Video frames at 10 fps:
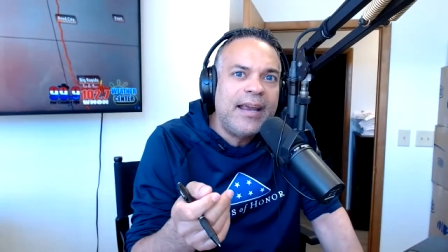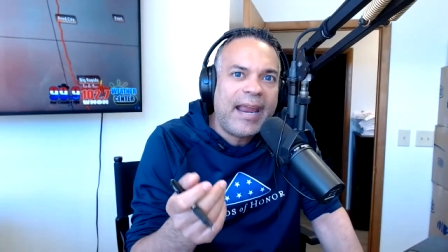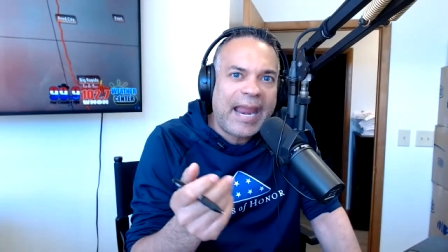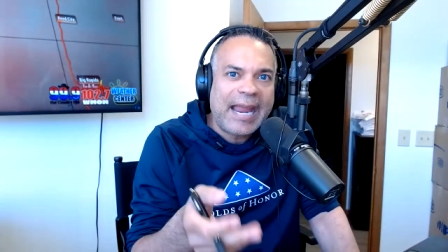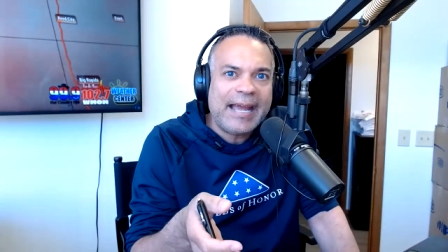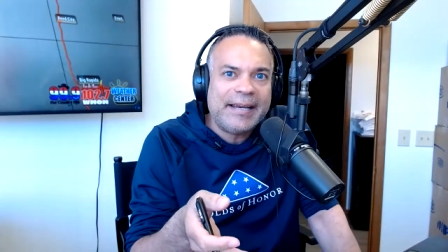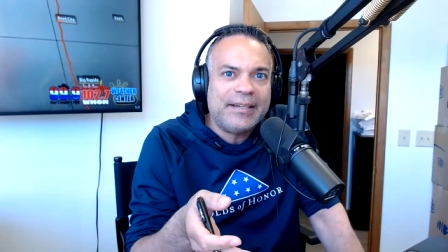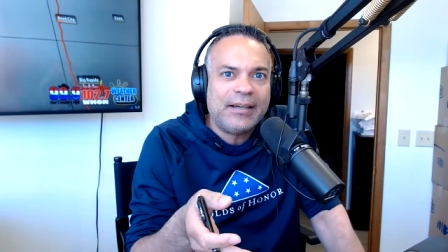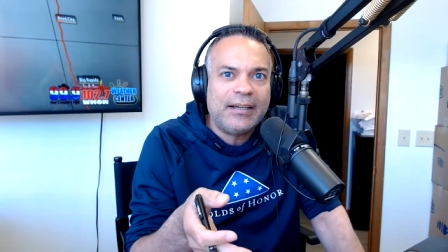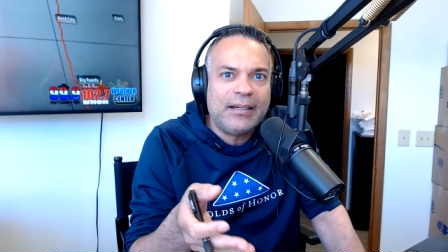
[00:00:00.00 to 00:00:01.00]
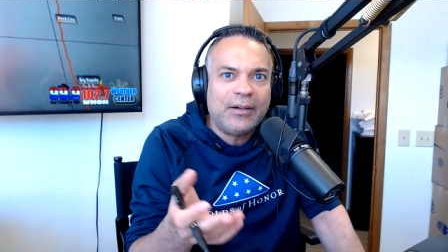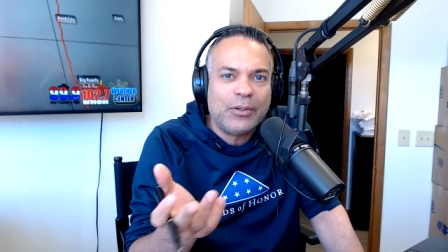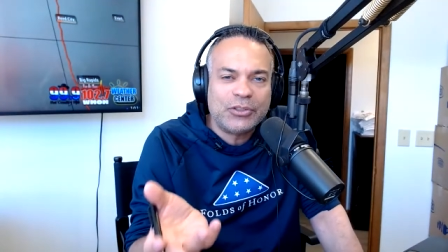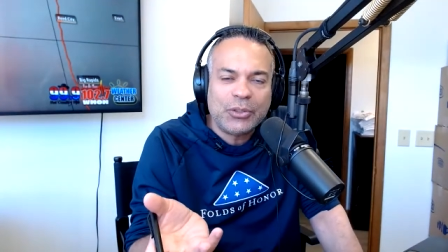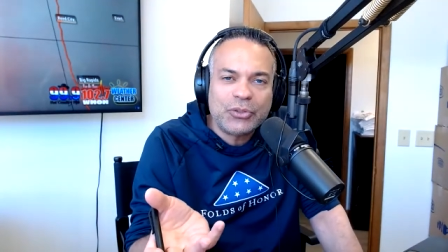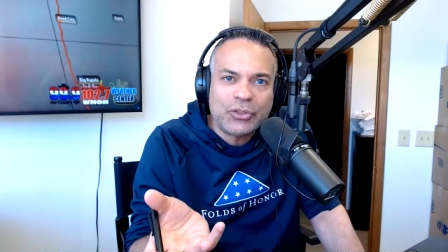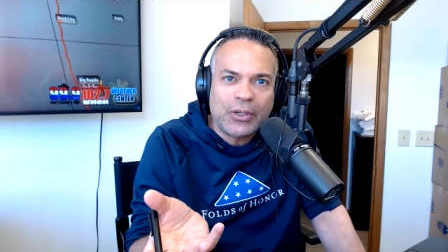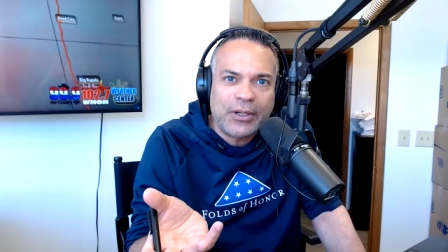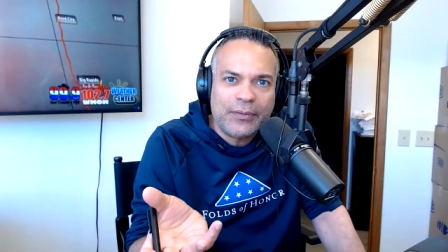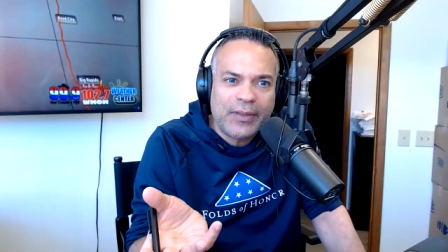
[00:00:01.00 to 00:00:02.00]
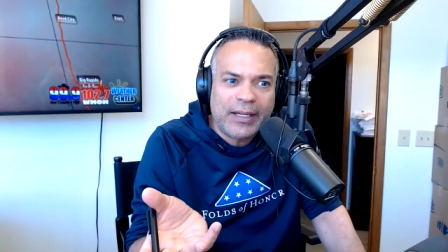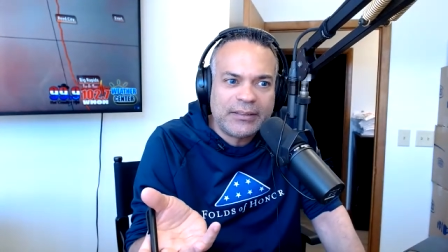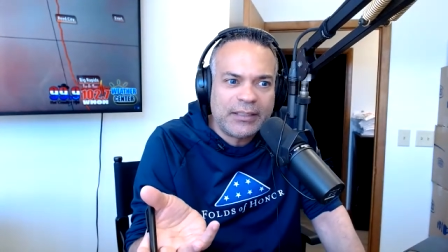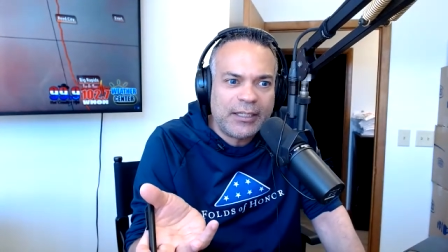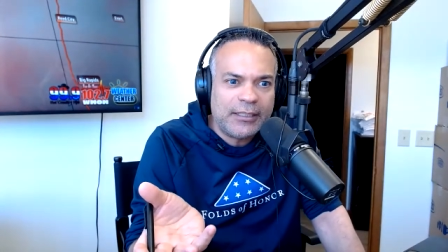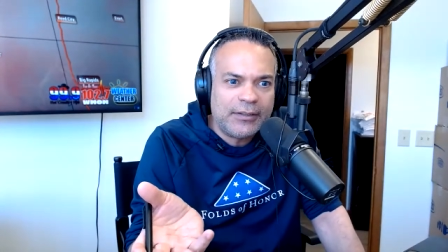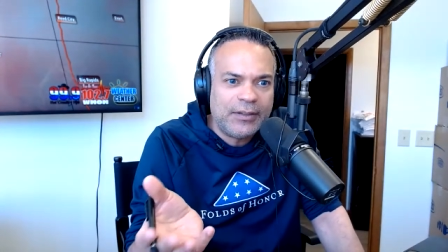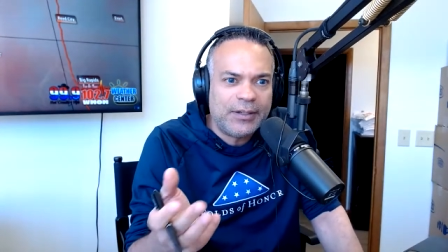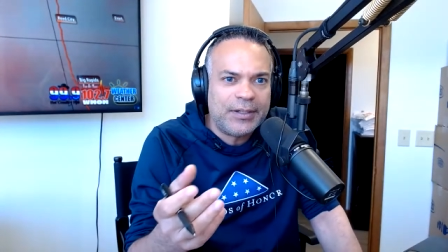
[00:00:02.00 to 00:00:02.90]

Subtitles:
And also saw that there